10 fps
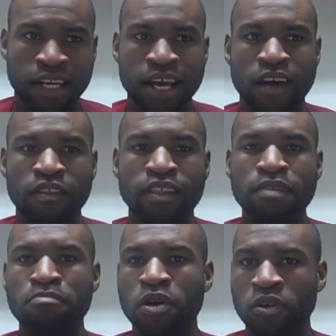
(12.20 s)
Now,
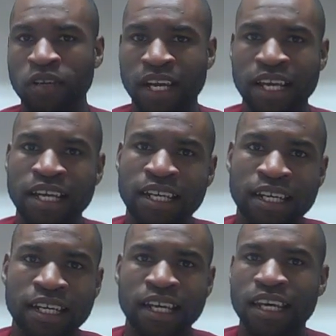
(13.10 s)
the motor
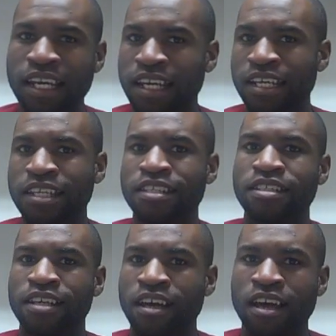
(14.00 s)
hand
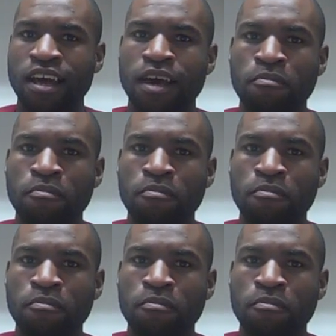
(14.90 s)
is